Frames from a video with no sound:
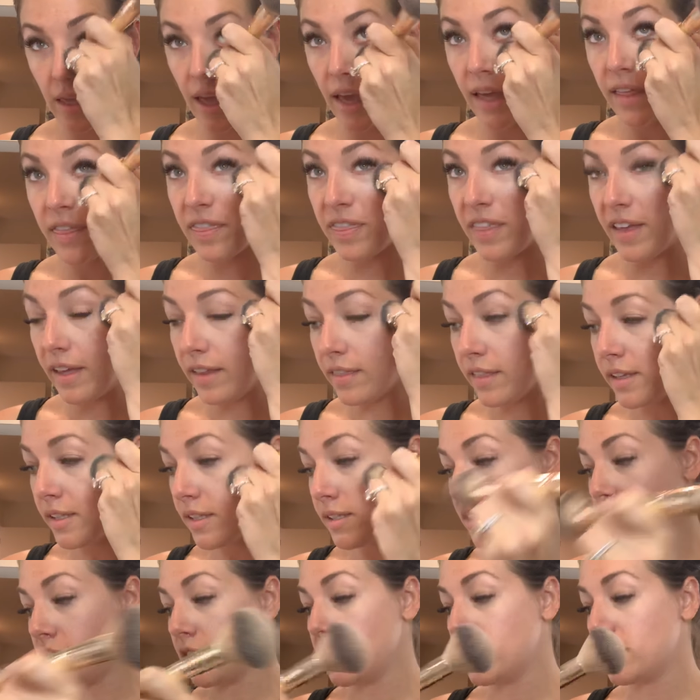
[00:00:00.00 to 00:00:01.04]
I think
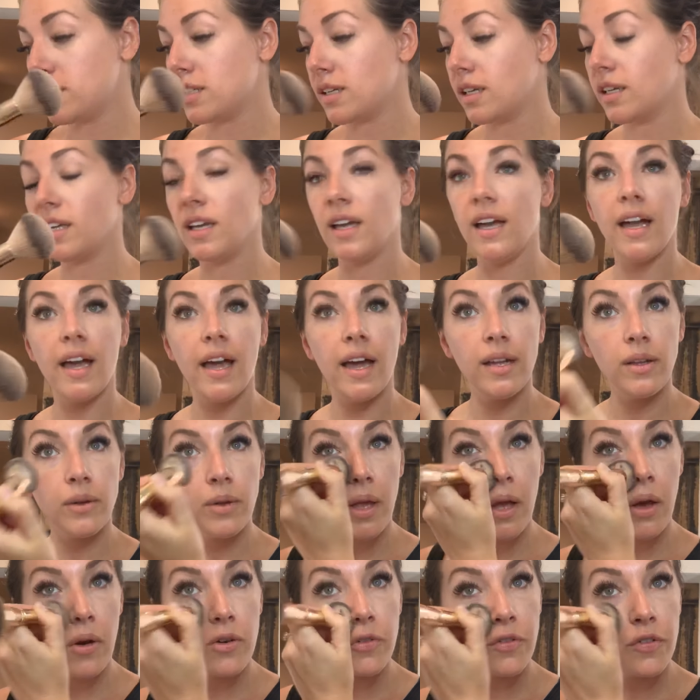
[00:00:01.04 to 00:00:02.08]
it's just, I don't
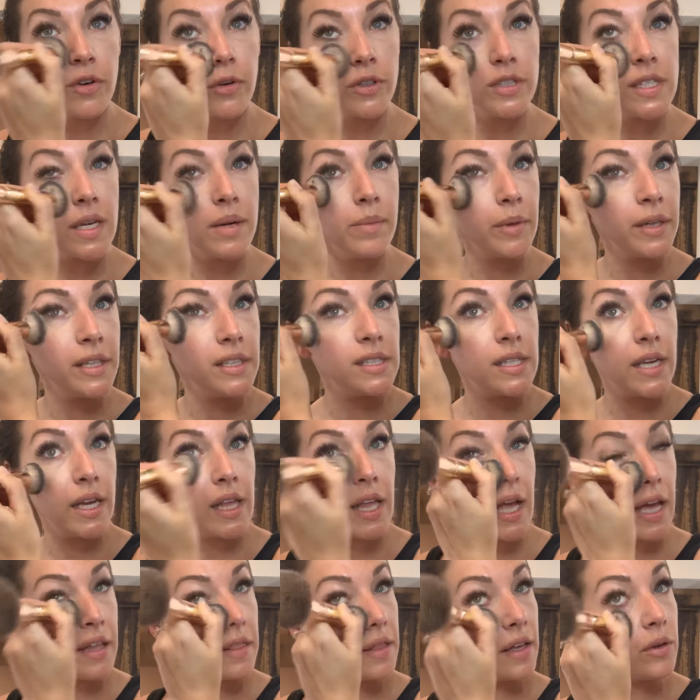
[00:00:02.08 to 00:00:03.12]
know, for some
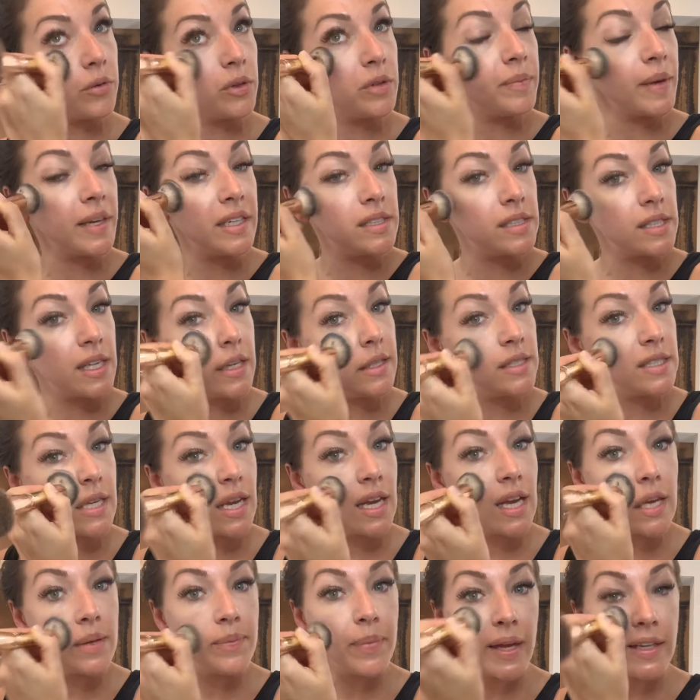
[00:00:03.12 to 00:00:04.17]
reason, I think with my skin
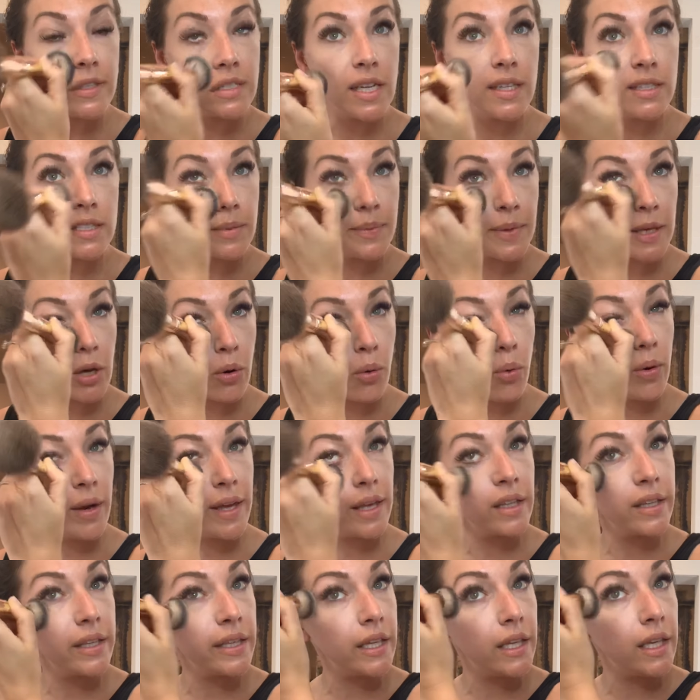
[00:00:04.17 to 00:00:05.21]
type, I tend to be
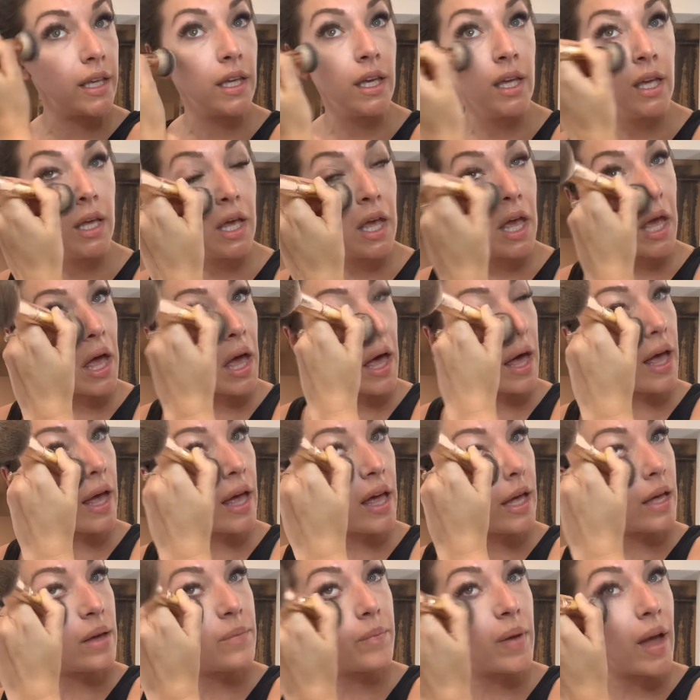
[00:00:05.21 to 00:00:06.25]
oily.
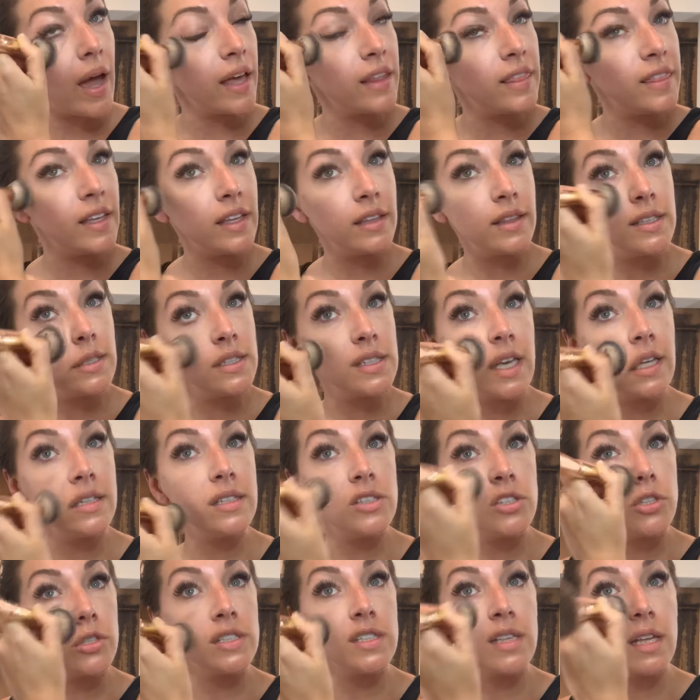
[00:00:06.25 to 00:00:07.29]
I think this
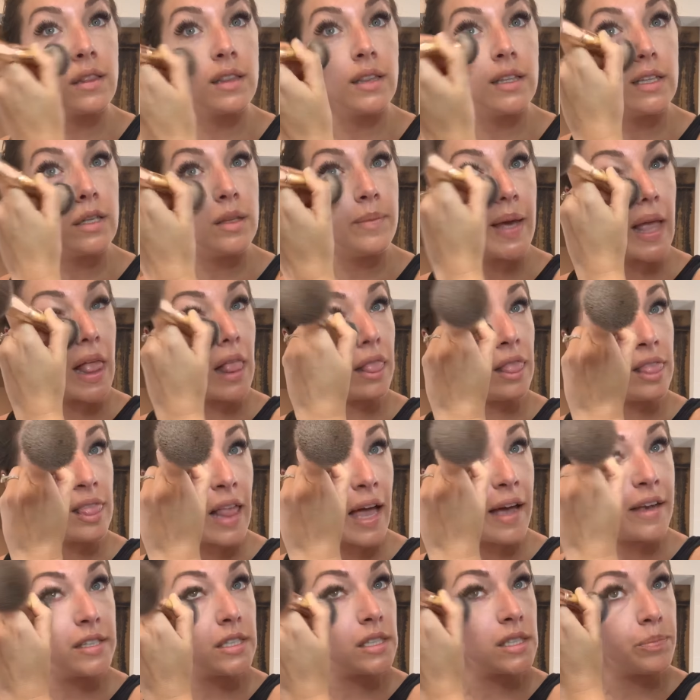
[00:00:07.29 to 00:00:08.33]
gets just a little bit
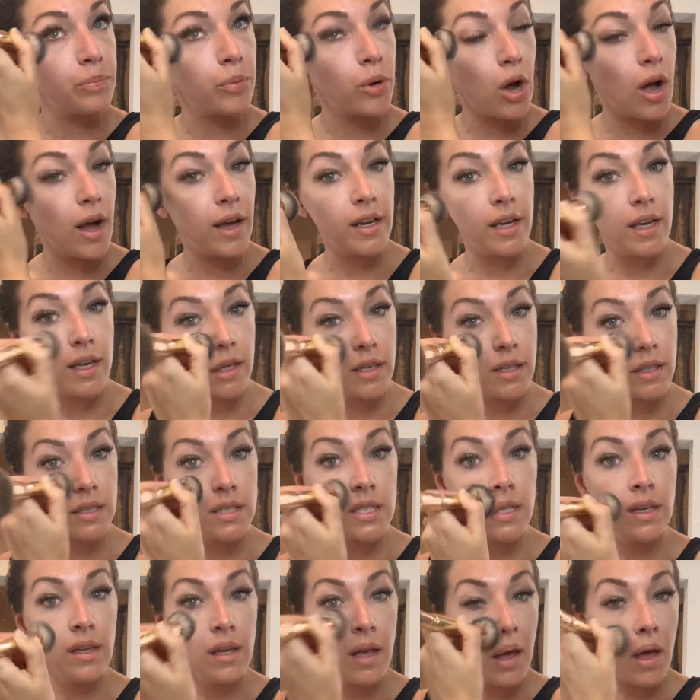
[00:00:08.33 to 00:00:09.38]
less
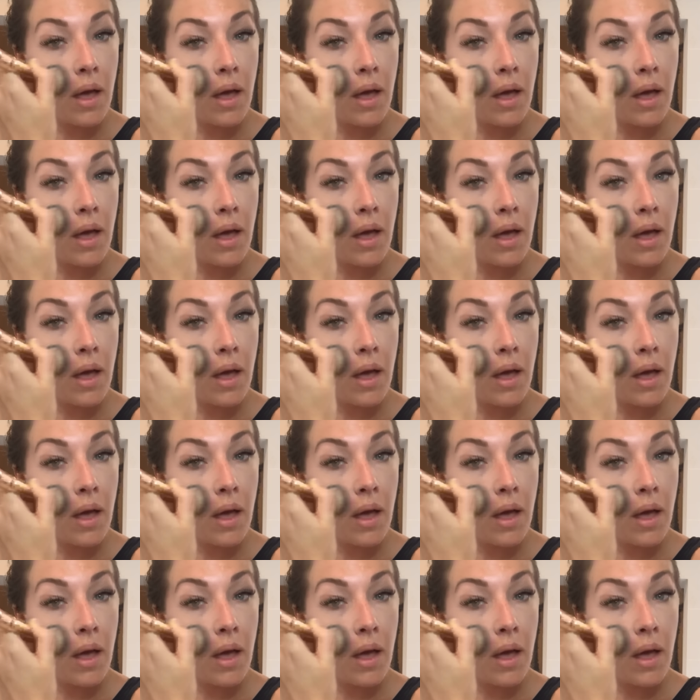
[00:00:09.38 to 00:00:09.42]
product